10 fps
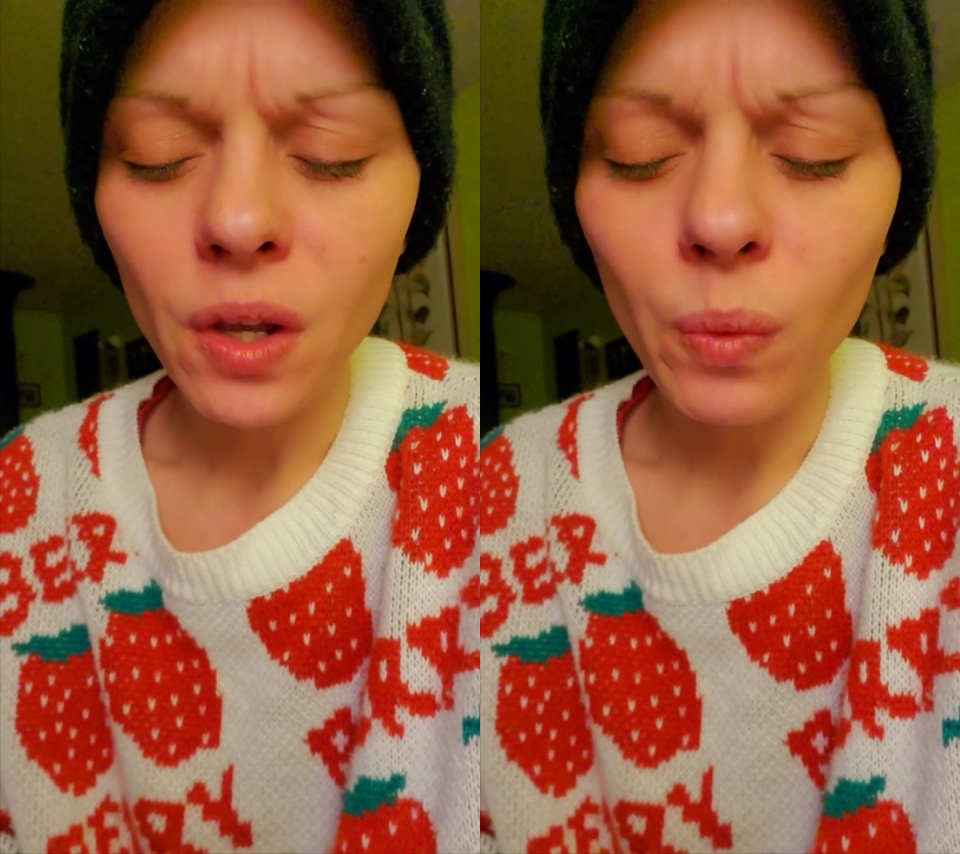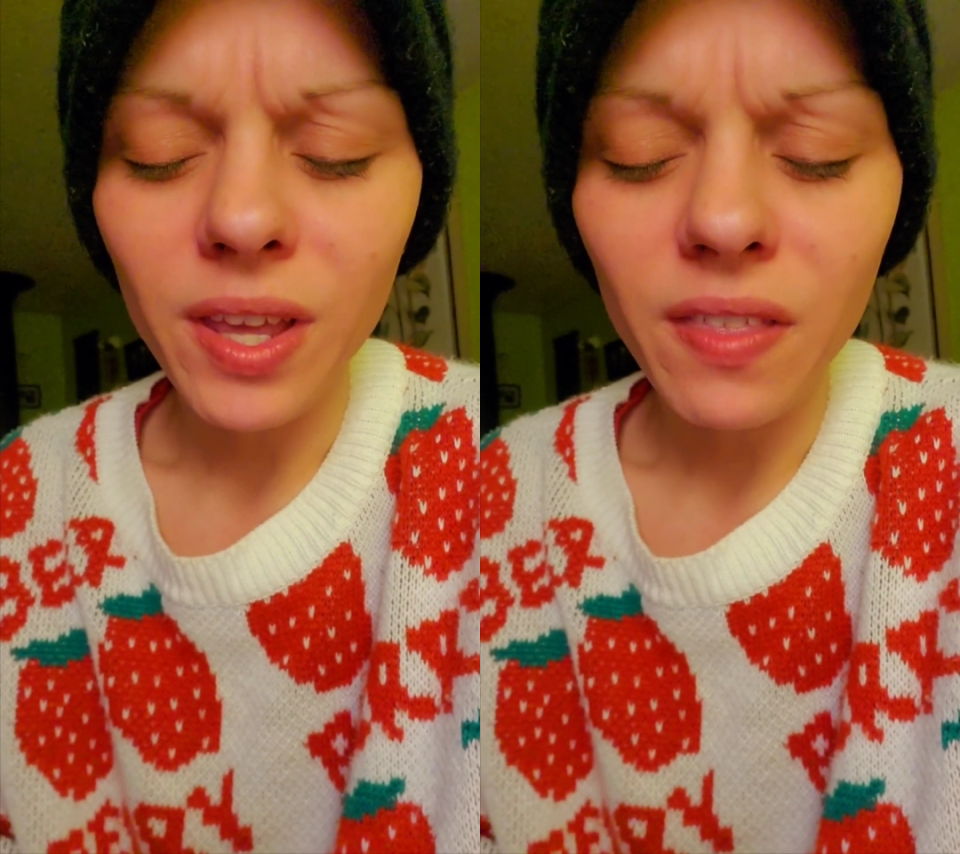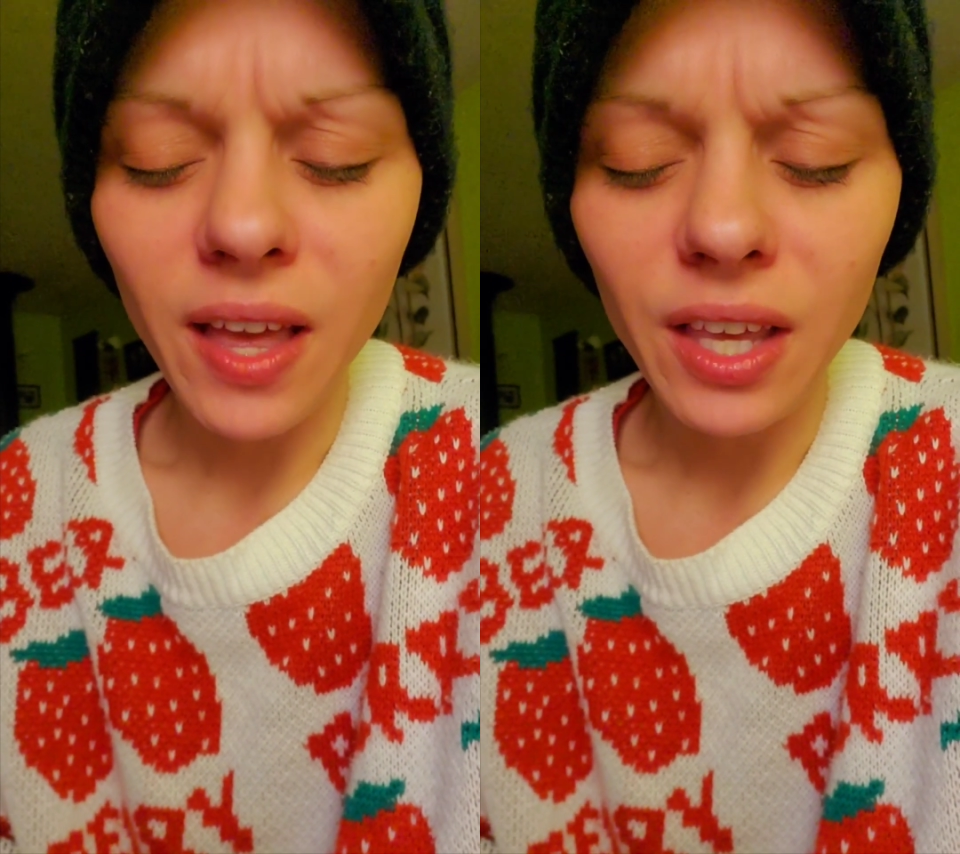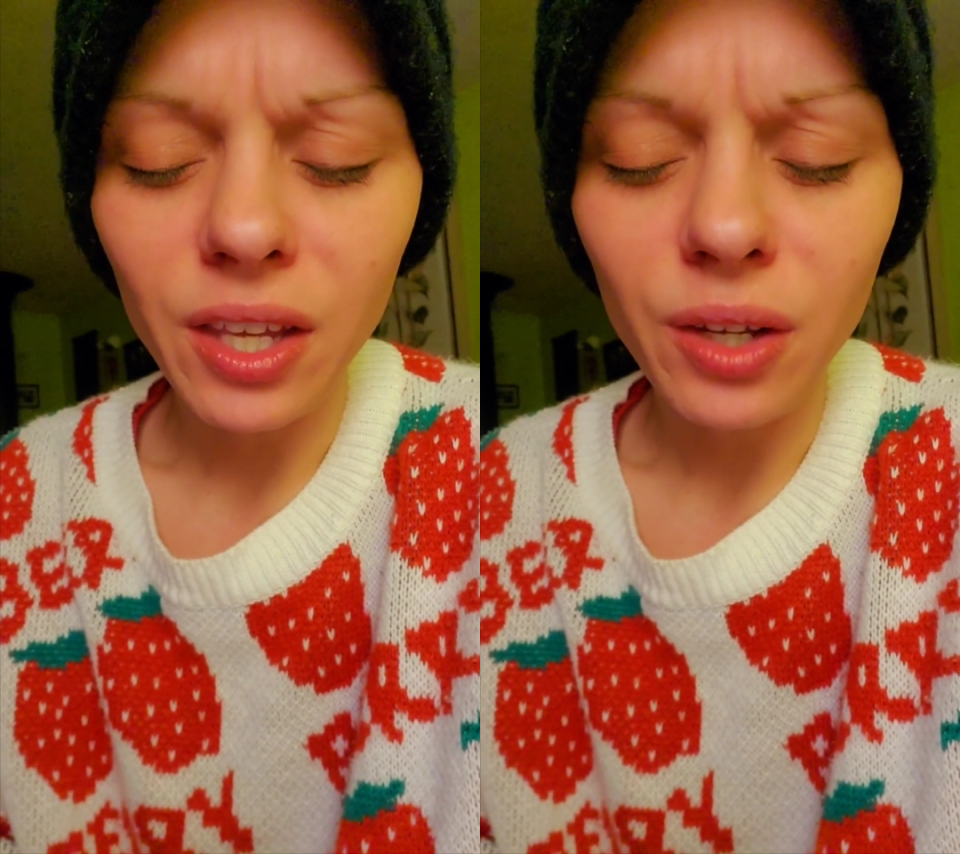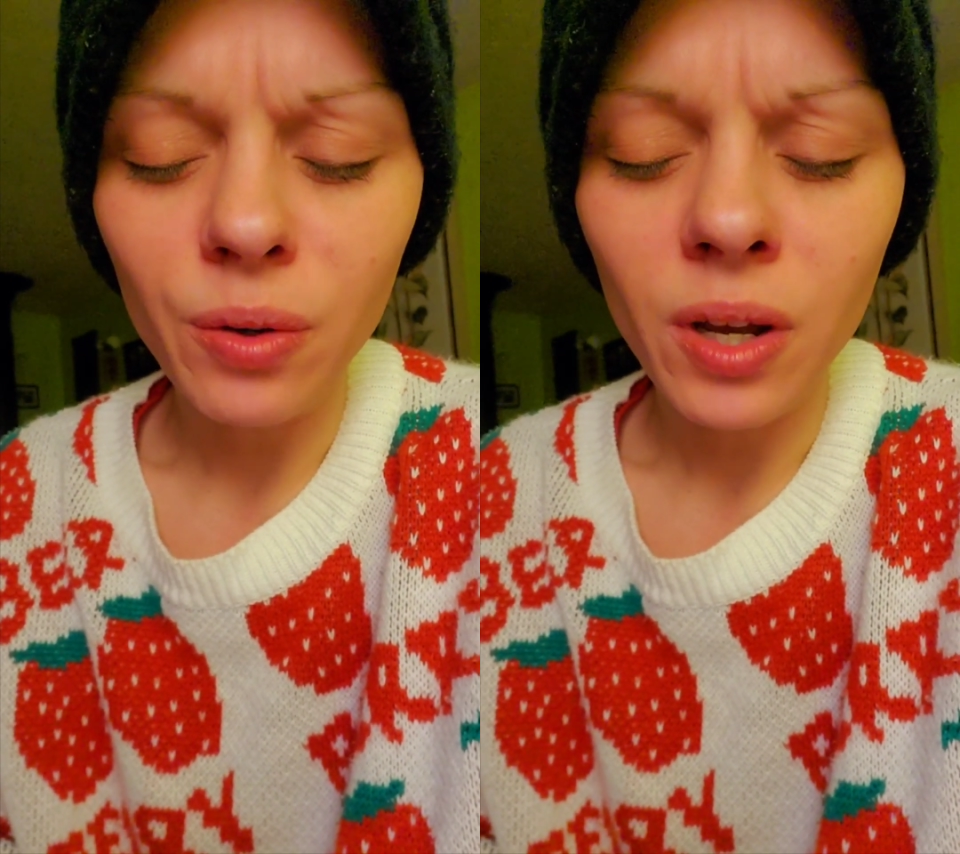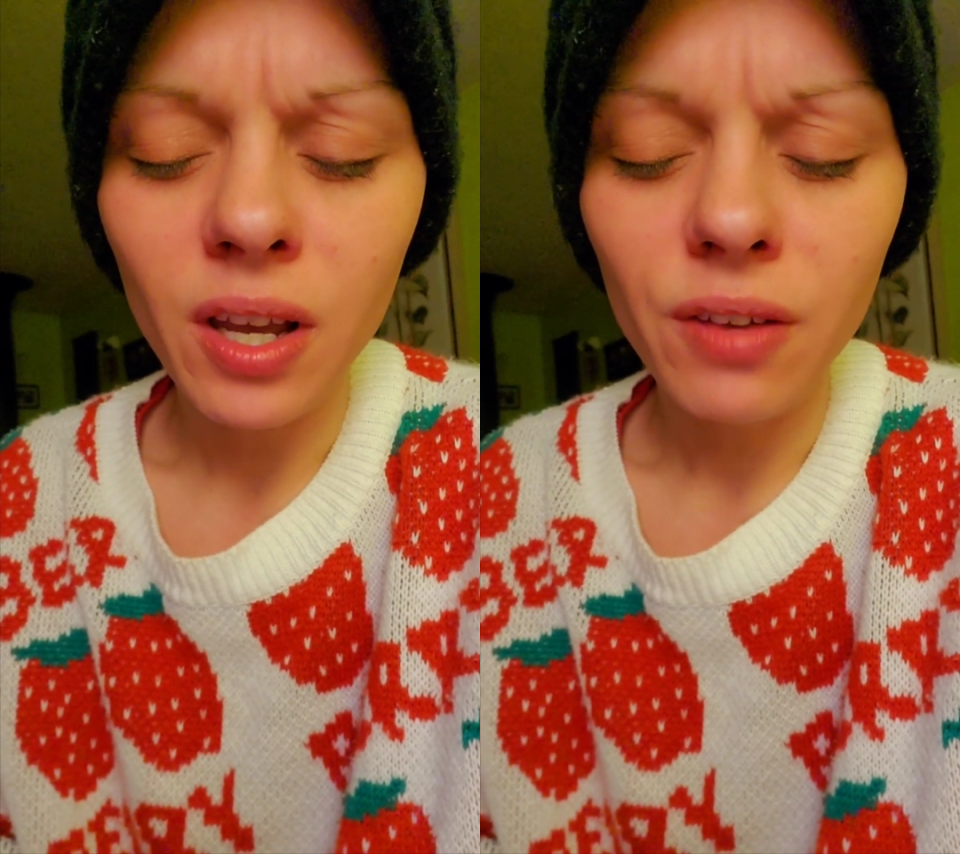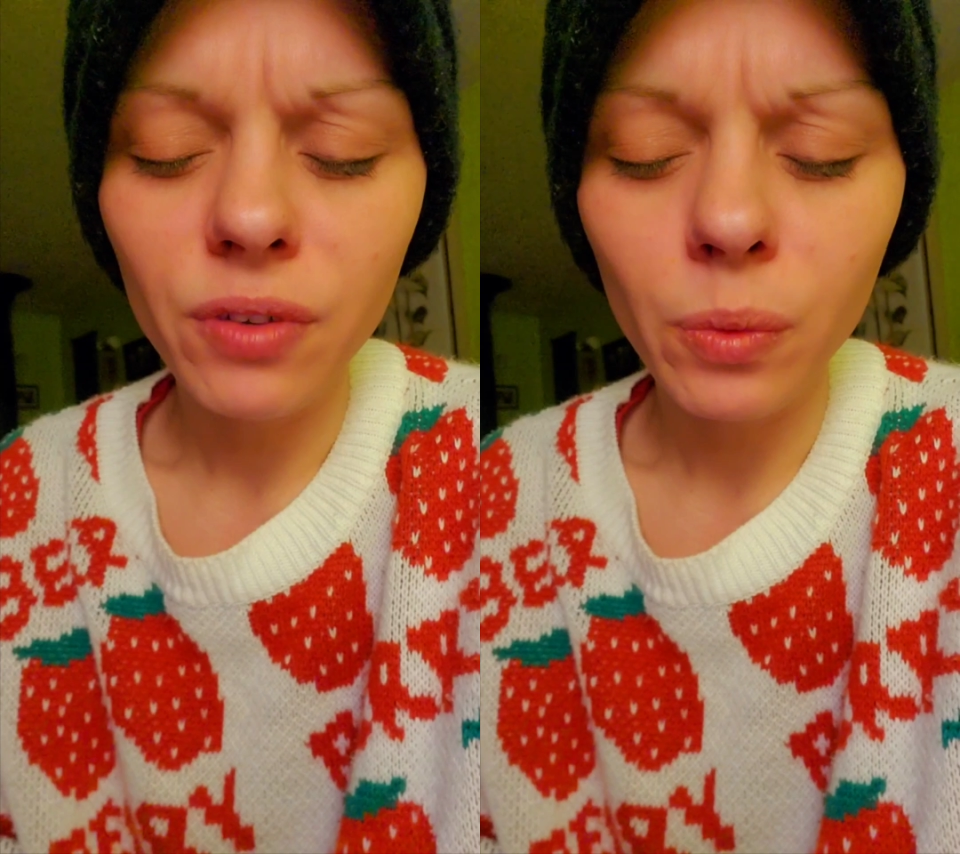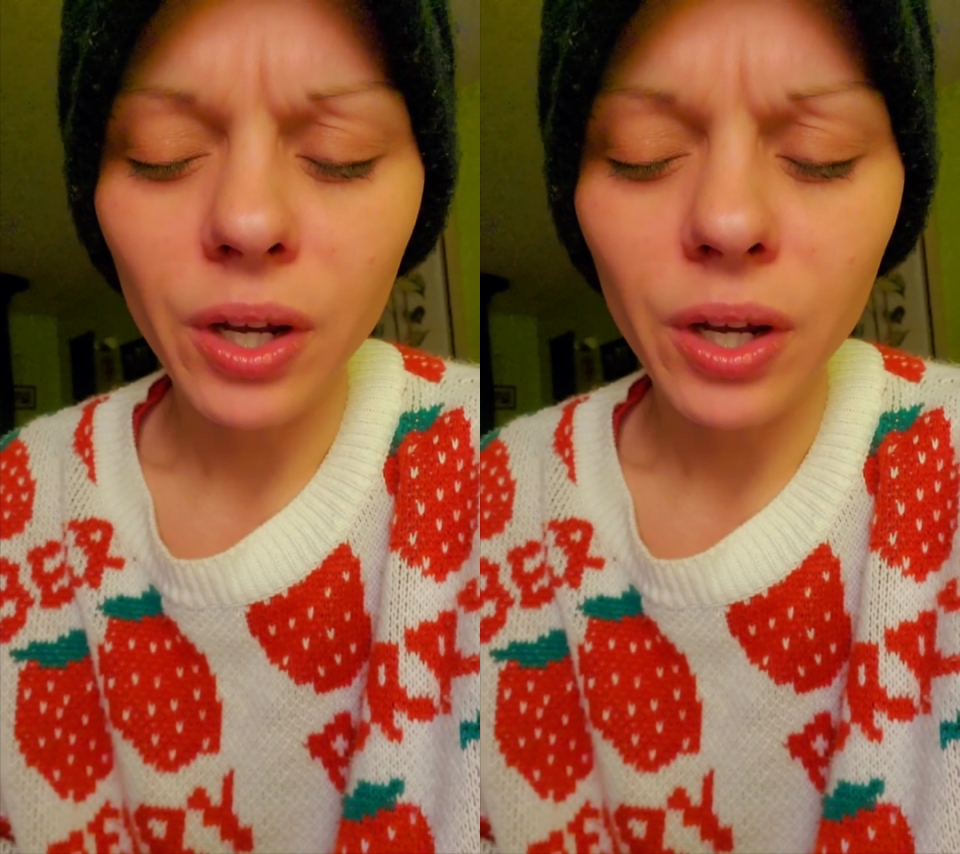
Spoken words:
We thank you for